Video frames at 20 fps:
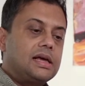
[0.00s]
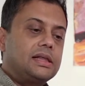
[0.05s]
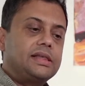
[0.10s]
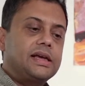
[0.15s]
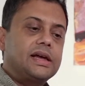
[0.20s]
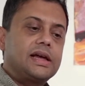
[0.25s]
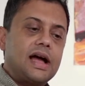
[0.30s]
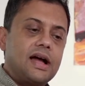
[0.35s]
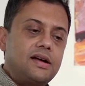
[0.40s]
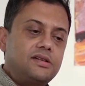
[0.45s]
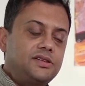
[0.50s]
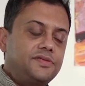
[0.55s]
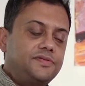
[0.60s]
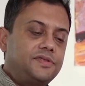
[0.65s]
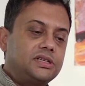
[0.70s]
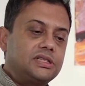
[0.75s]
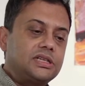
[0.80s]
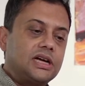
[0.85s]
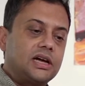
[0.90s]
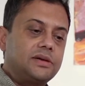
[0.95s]
The account of
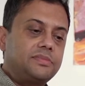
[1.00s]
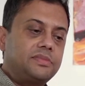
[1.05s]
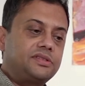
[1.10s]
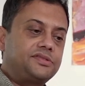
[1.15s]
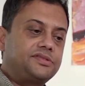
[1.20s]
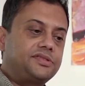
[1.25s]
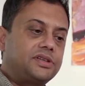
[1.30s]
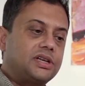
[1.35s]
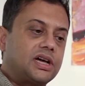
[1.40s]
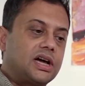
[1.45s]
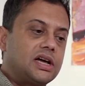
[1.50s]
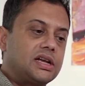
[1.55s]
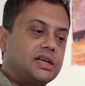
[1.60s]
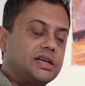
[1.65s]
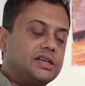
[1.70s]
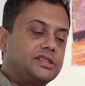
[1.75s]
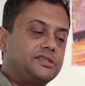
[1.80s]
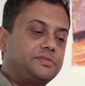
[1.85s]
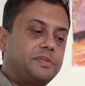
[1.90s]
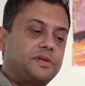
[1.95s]
the time in Sudan
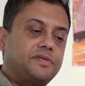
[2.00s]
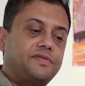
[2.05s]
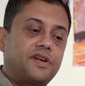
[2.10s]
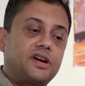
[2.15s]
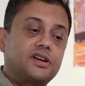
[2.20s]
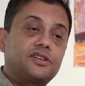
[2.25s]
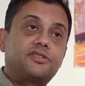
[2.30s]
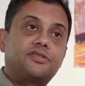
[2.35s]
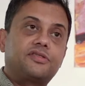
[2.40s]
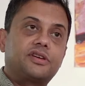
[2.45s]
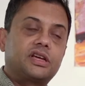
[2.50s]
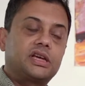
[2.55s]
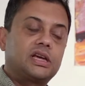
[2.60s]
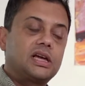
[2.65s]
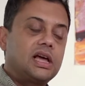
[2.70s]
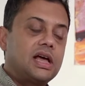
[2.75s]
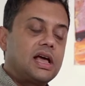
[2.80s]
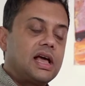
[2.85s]
is perfunctory